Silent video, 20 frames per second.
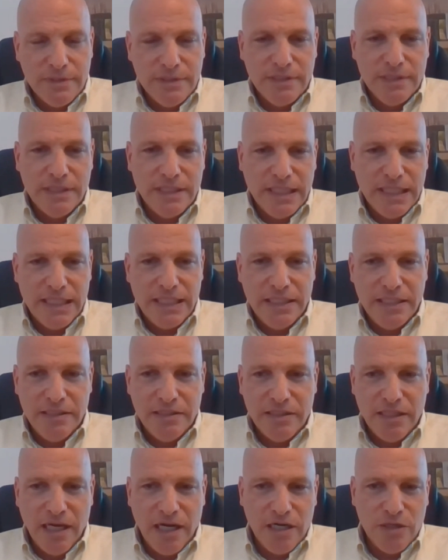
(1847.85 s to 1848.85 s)
the
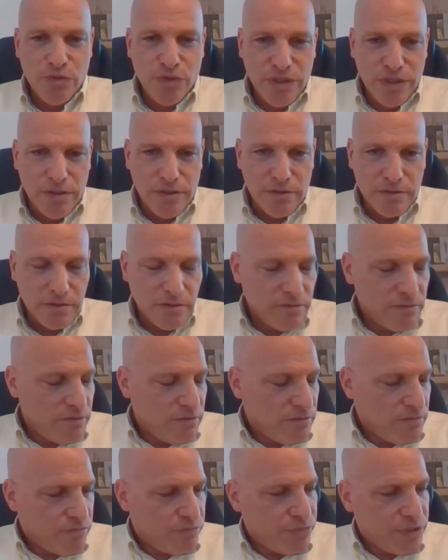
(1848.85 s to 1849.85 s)
entire world
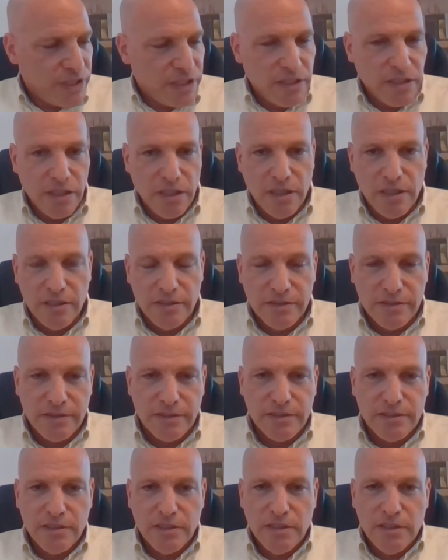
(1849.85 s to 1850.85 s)

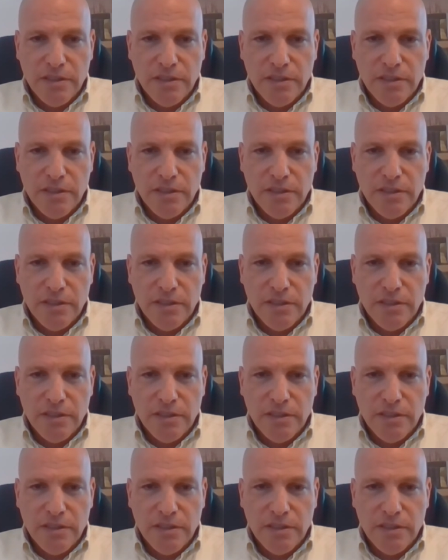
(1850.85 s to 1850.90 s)
because